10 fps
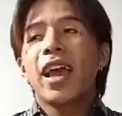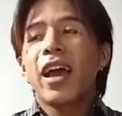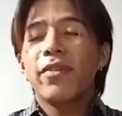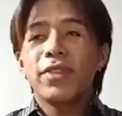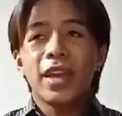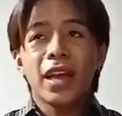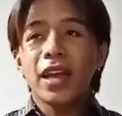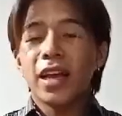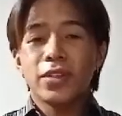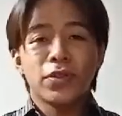having a
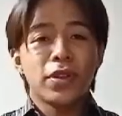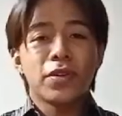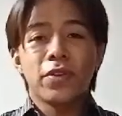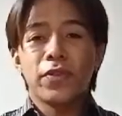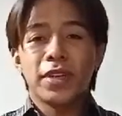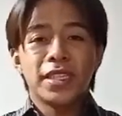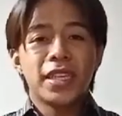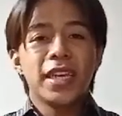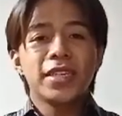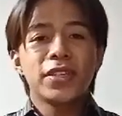casual
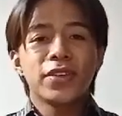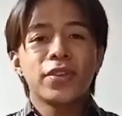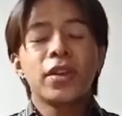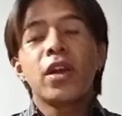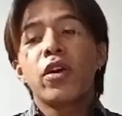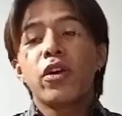conversation,